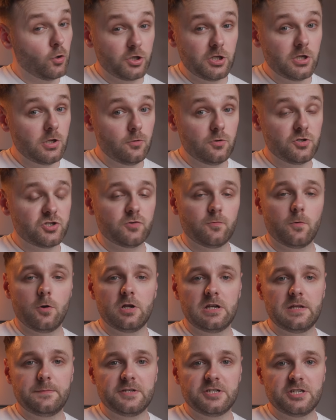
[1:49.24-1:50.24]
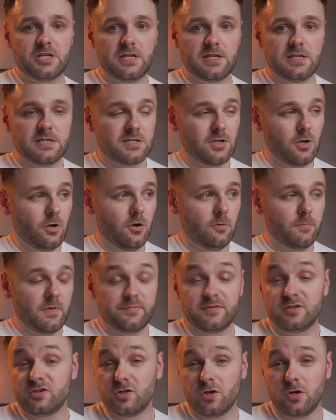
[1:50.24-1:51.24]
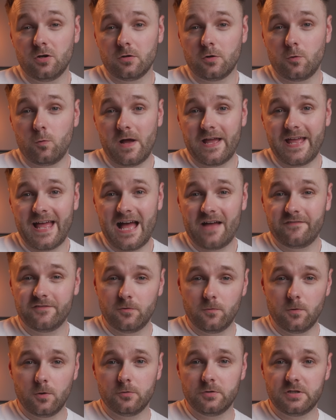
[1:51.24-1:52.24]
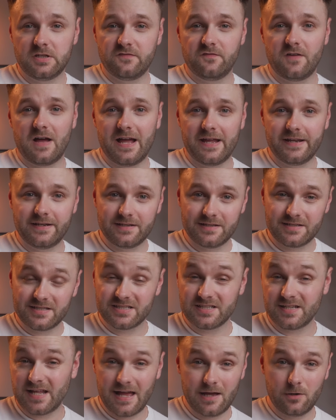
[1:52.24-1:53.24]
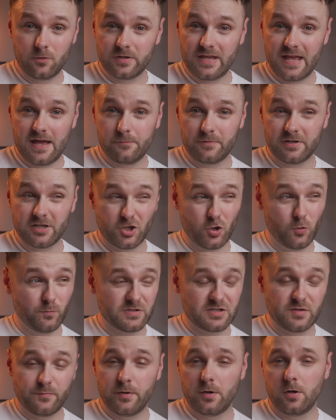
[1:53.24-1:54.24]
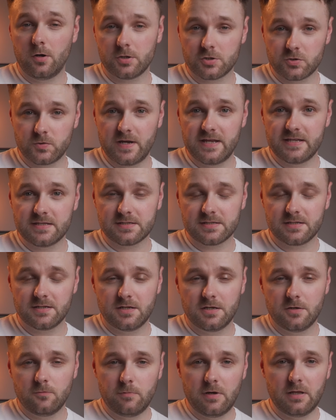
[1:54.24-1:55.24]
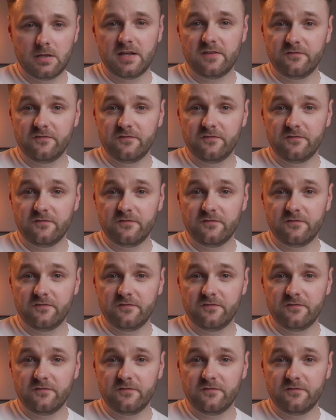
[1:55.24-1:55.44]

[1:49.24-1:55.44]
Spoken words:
want to use your own images, or maybe you don't quite have your own defined style yet when it comes to portraits. Well,